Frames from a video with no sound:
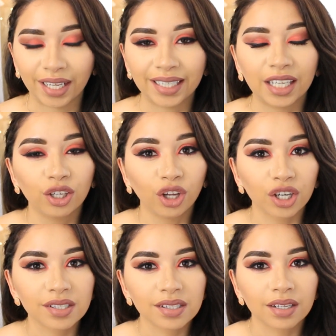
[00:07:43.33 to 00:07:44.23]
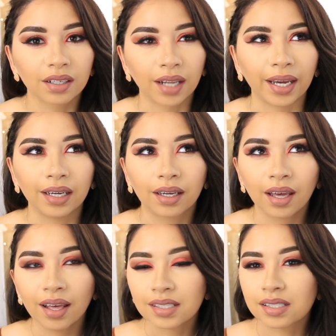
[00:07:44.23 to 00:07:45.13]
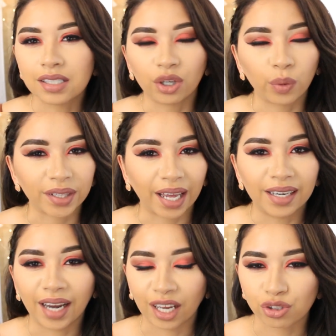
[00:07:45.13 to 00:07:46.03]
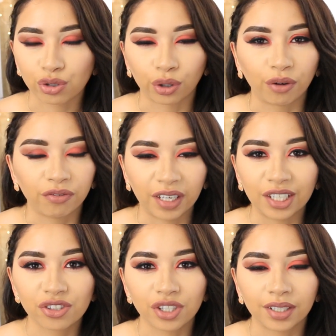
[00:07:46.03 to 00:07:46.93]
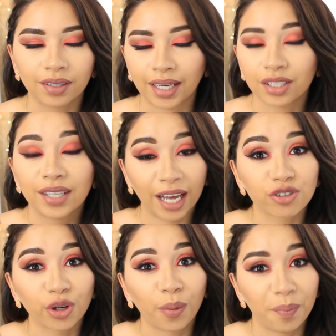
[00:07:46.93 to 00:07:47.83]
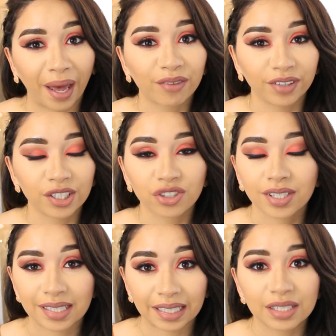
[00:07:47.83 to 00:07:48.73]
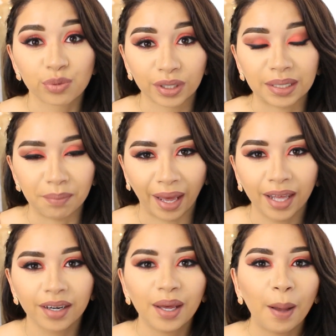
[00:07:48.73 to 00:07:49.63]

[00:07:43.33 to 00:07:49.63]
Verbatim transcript: Like, it looks like still with that natural finish, it, like a natural matte finish, because it is really matte,